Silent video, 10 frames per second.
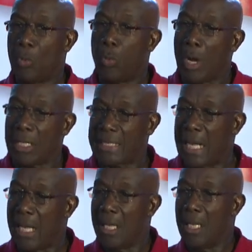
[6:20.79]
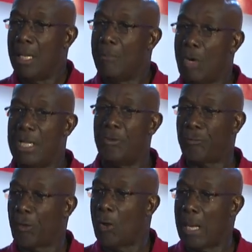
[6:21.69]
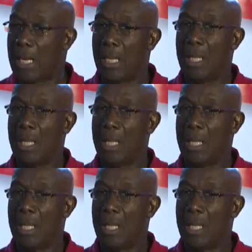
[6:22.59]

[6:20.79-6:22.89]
water, more than flour.